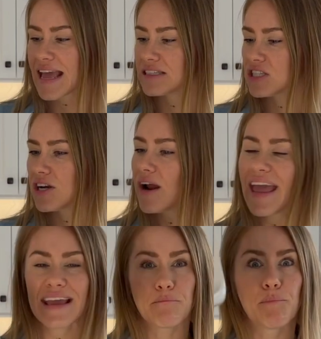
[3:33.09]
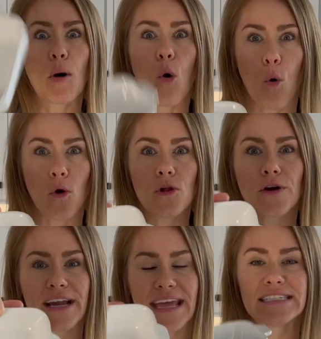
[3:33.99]
is there a bowl or
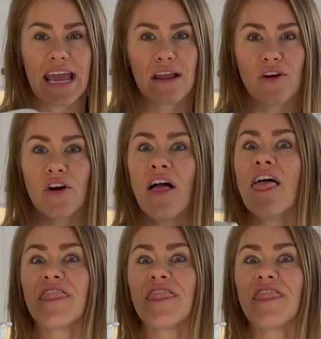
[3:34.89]
a container